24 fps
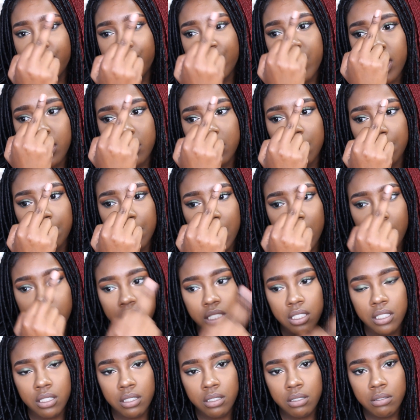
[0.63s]
Fuck them
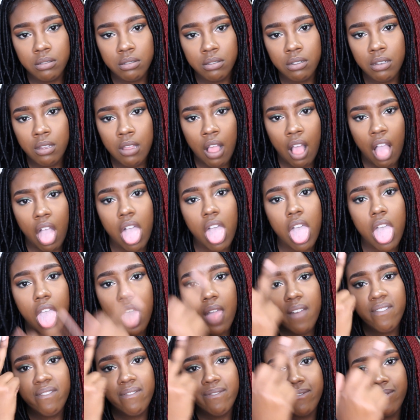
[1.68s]
niggas.
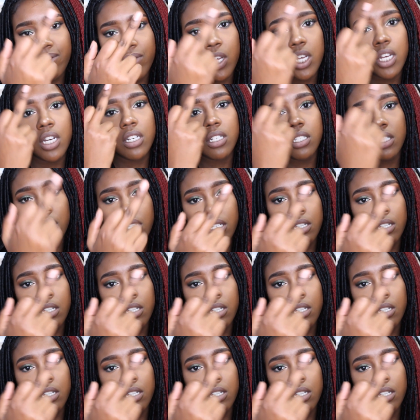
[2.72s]
Fuck